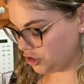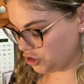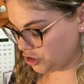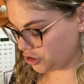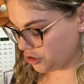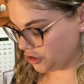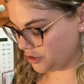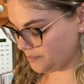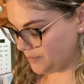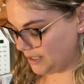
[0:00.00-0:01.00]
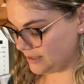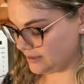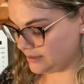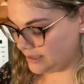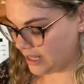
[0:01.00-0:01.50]
Sugar, mint,
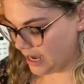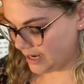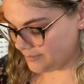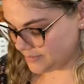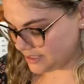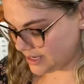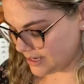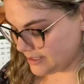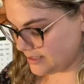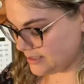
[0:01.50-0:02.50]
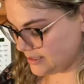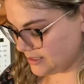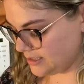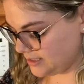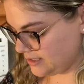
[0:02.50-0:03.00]
lime
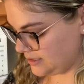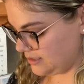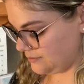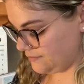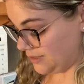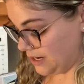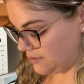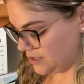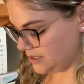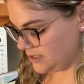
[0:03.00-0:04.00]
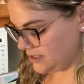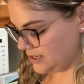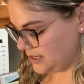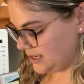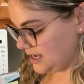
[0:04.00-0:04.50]
zest, and flour.
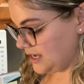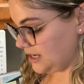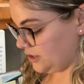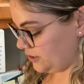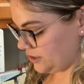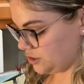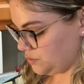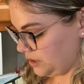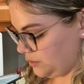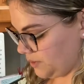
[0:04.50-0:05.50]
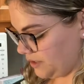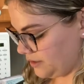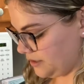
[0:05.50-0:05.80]
It looks really weird.